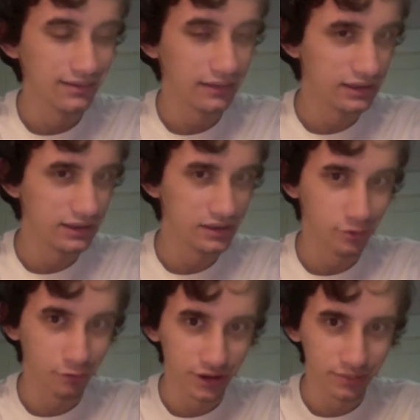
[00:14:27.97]
is a
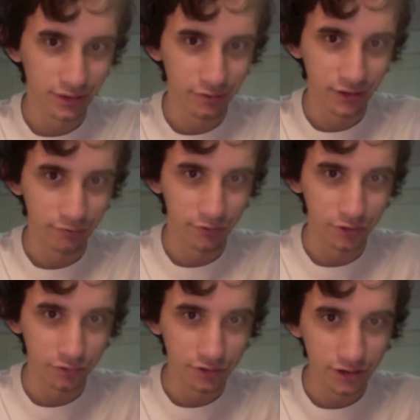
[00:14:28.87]
question I'm going to
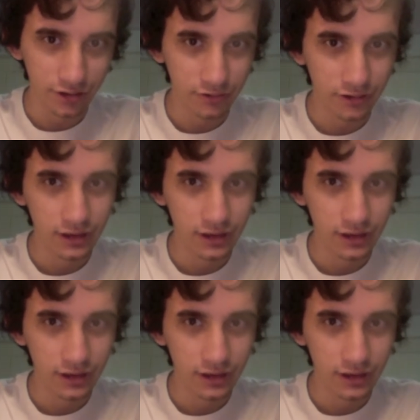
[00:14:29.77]
reduce a little.